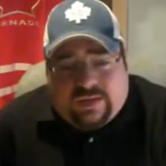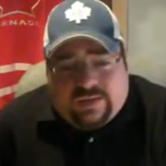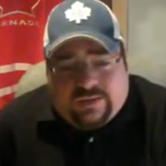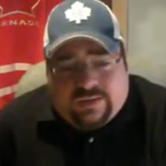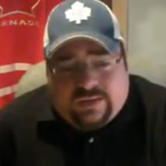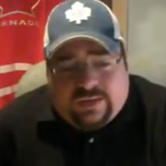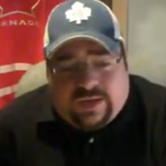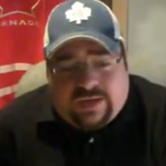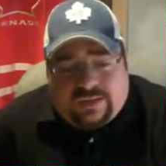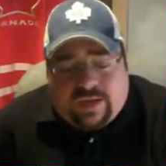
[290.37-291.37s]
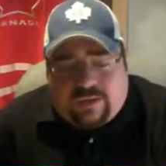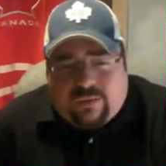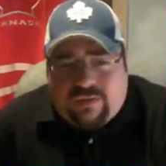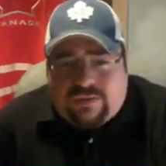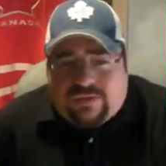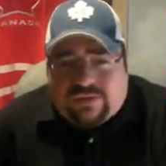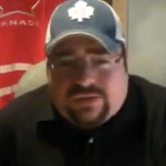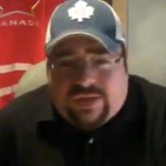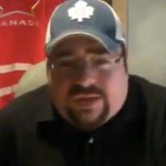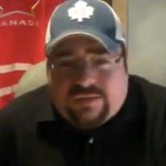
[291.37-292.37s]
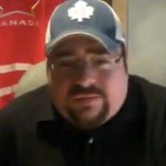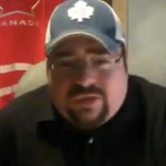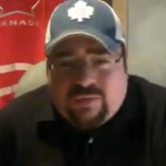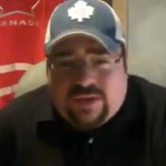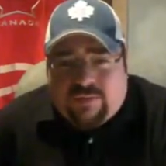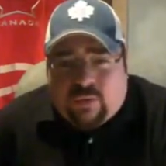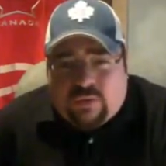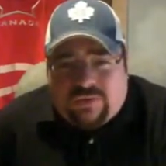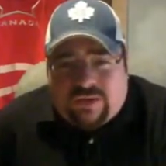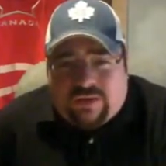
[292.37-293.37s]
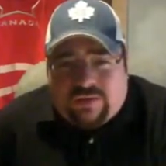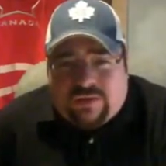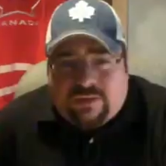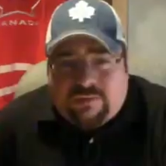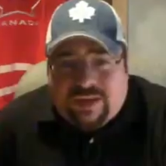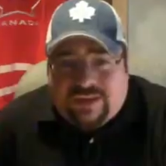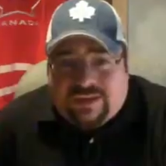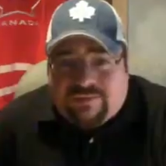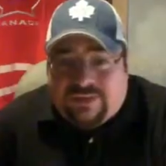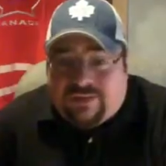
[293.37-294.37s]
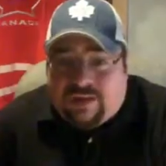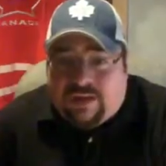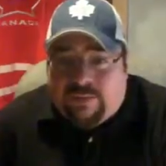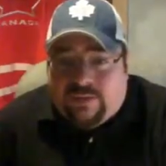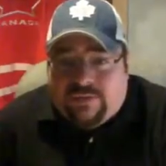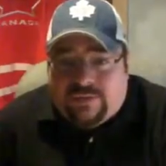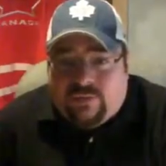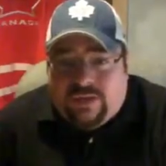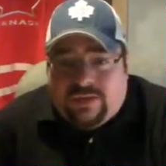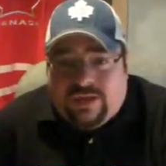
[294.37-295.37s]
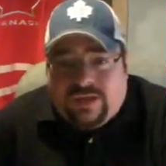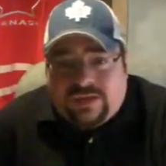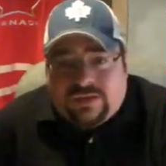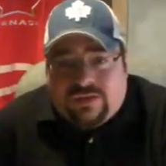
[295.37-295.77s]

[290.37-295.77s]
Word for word: And uh, I, I don't think there's uh, too many more that are, that are big enough to talk about this week.